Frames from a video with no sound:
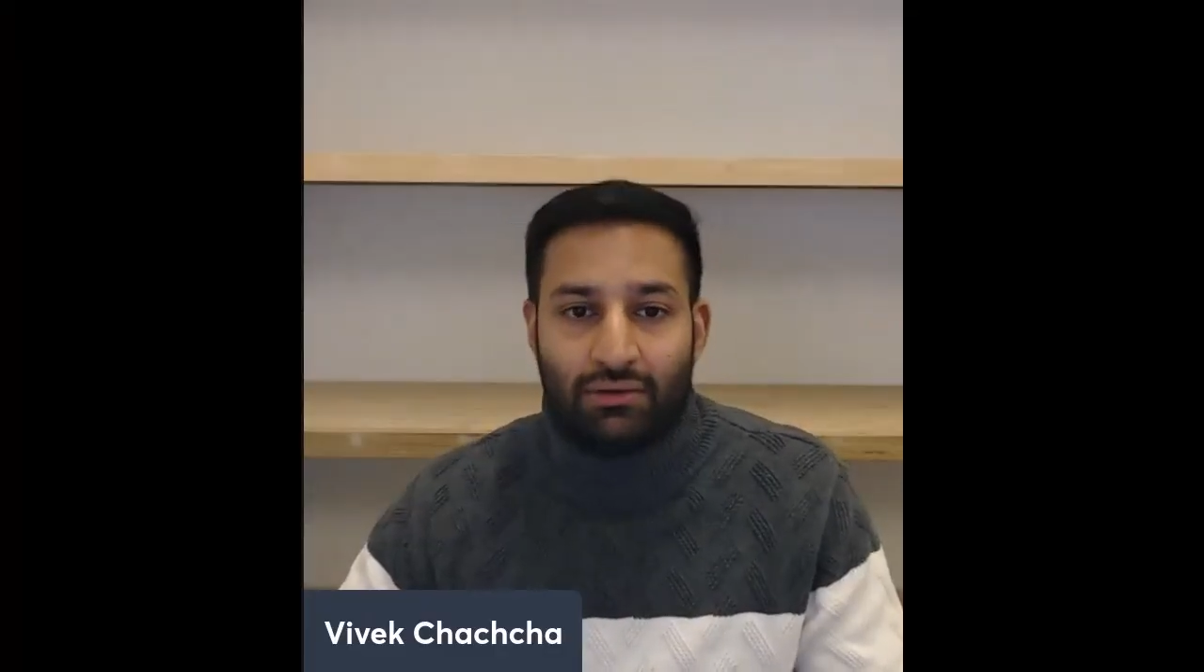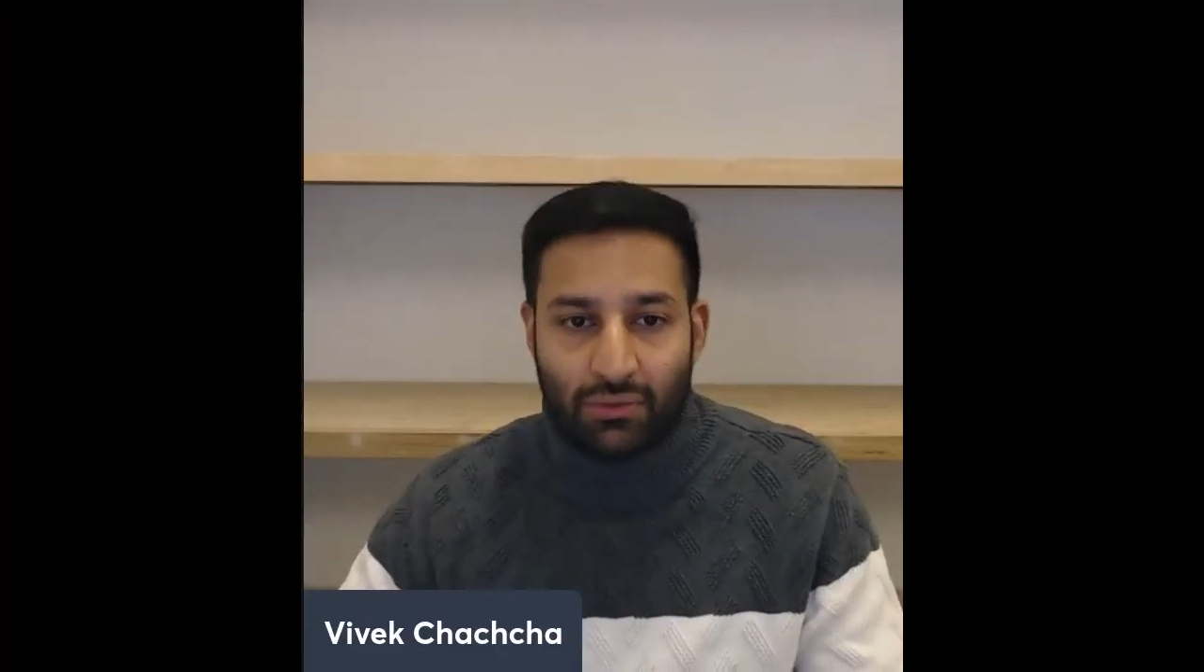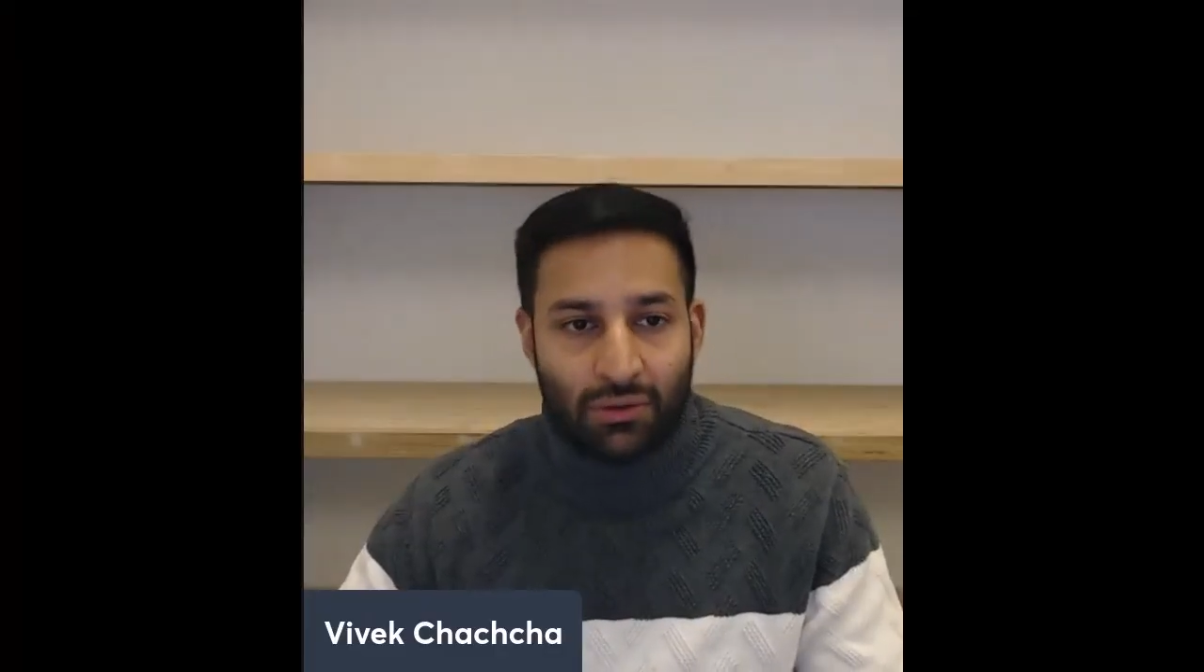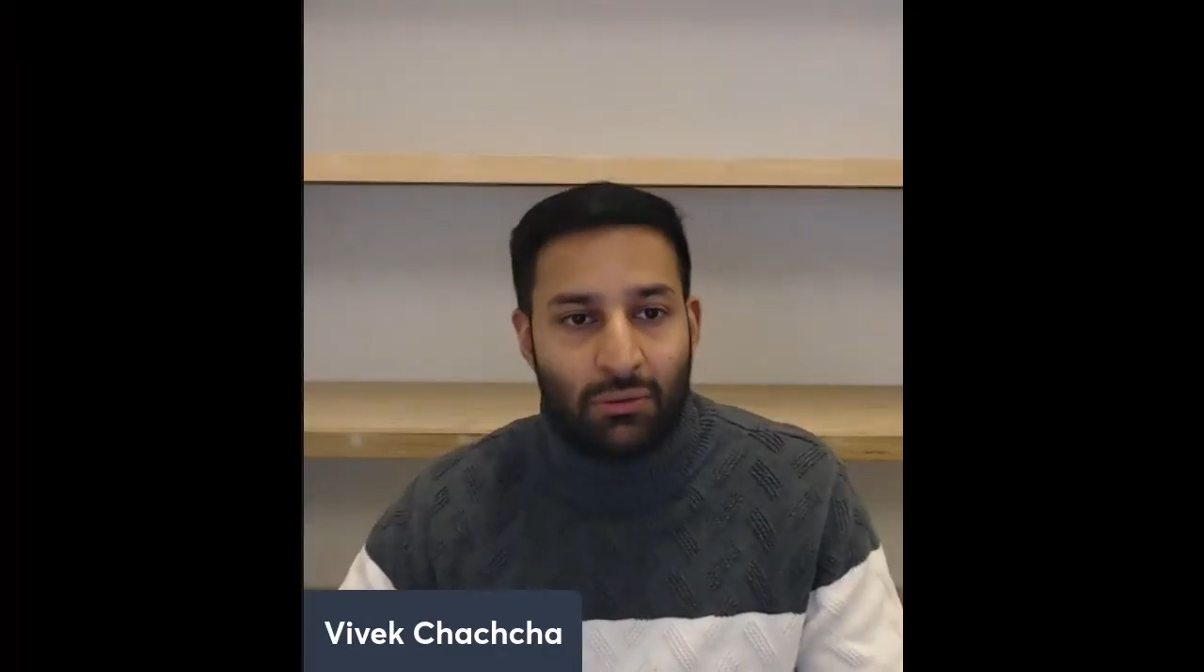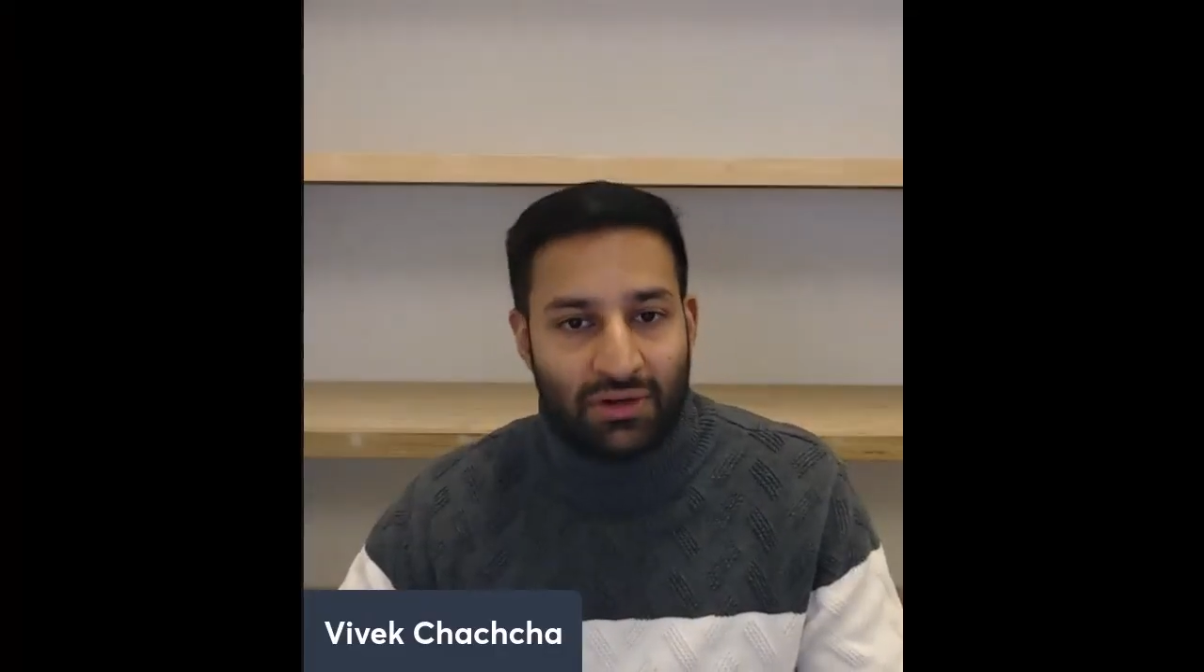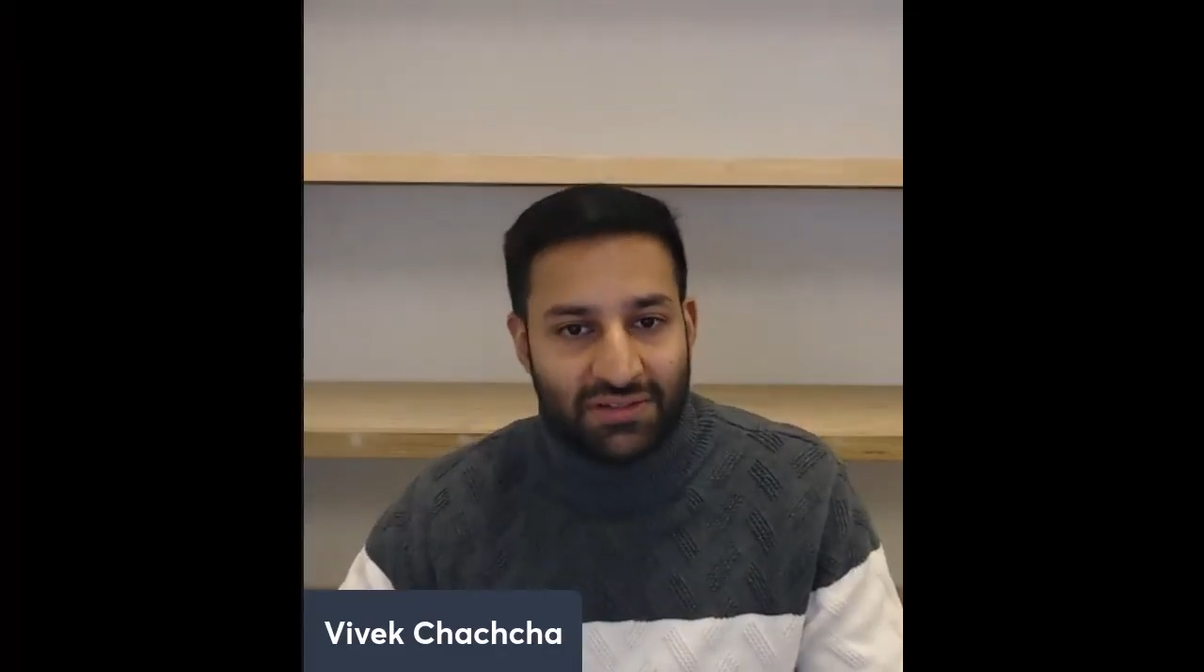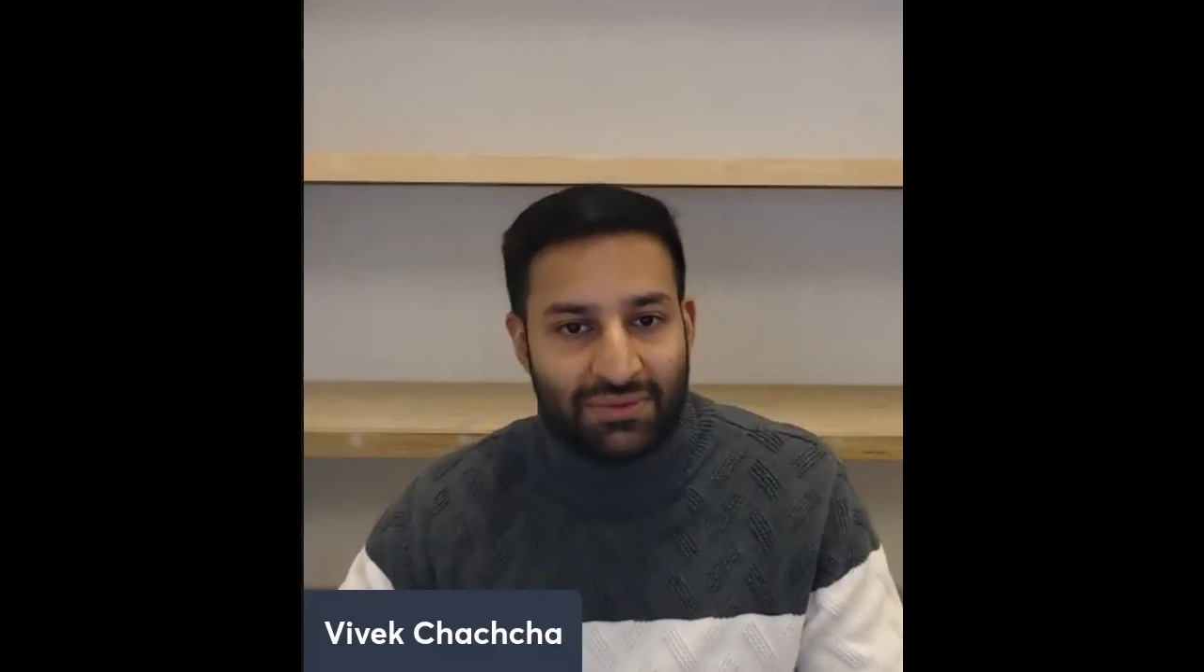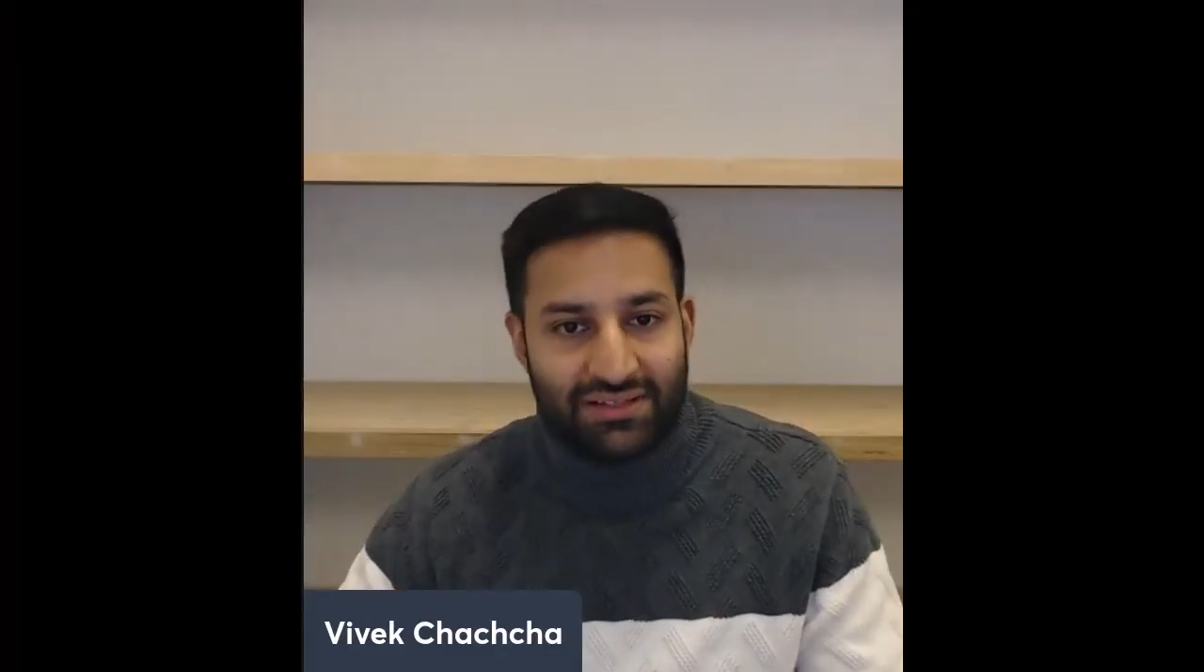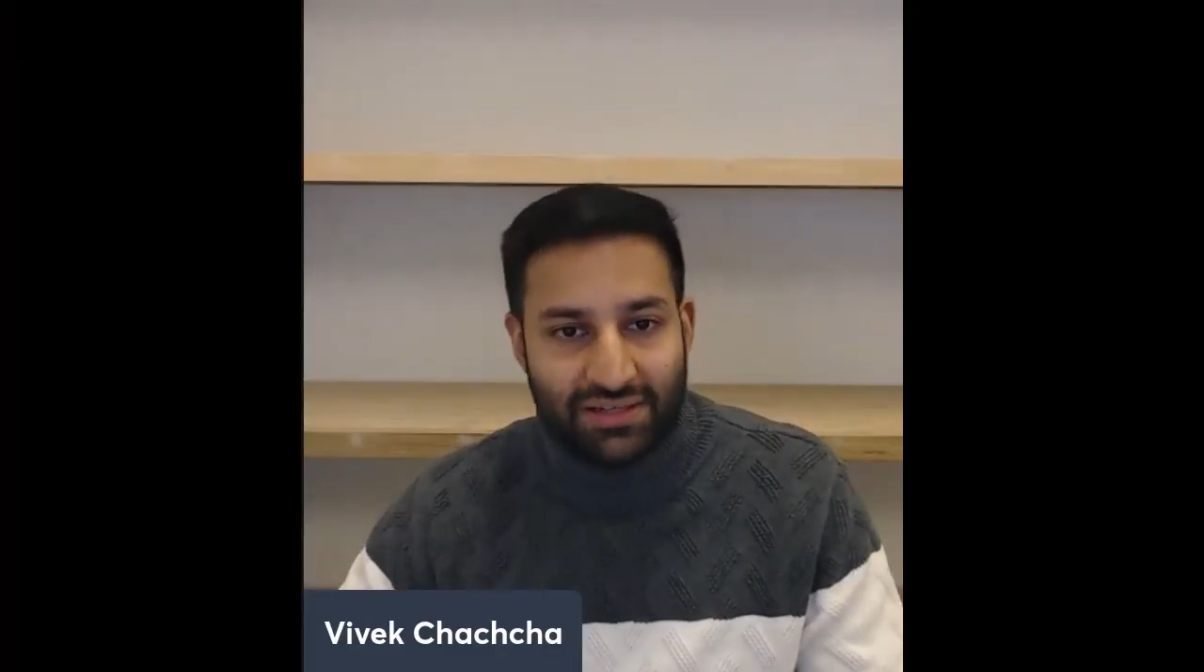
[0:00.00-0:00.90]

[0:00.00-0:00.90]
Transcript: Google Workspace